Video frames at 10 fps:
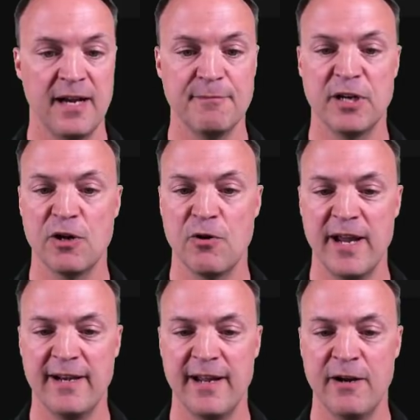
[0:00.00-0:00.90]
And I'm going to go
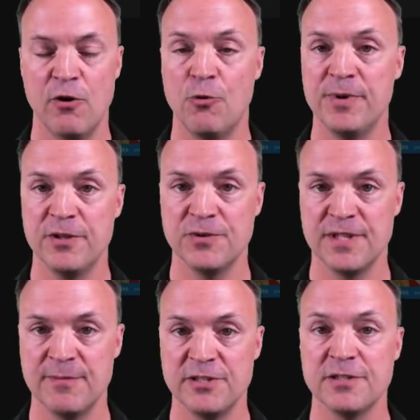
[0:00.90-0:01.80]
ahead and open
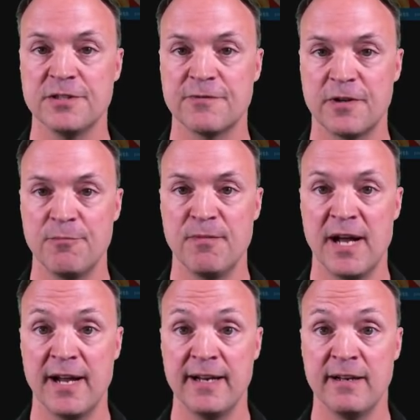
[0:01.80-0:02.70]
those images from
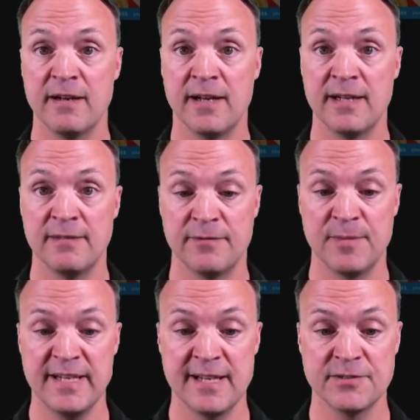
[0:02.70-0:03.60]
my, uh,
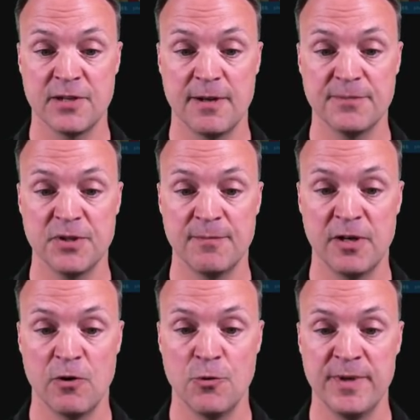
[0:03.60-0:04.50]
from my desktop. So I'm
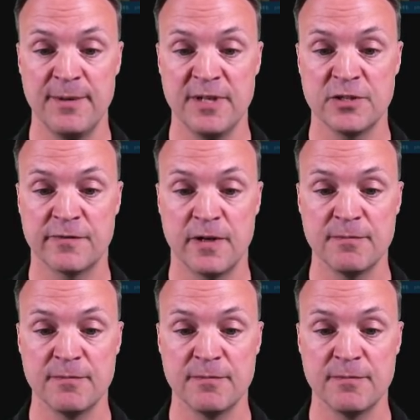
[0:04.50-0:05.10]
going to open image